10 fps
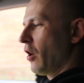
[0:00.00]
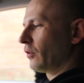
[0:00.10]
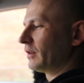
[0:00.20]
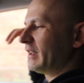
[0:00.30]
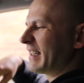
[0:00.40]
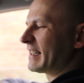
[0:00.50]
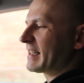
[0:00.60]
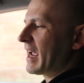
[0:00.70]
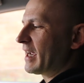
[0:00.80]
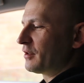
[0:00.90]
Only the
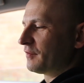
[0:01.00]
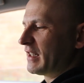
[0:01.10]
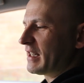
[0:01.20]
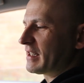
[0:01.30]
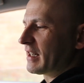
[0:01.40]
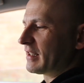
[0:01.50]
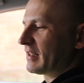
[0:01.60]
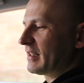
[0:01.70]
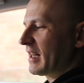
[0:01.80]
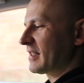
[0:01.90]
sight of
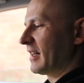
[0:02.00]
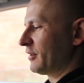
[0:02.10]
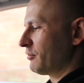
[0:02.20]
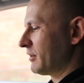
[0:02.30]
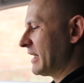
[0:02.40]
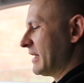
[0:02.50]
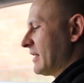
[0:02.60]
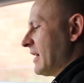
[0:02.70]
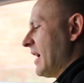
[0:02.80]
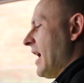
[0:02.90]
distant Tesla
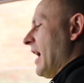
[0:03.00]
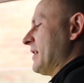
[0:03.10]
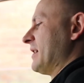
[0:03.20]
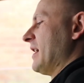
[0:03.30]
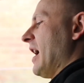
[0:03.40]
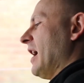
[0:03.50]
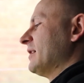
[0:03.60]
trees as the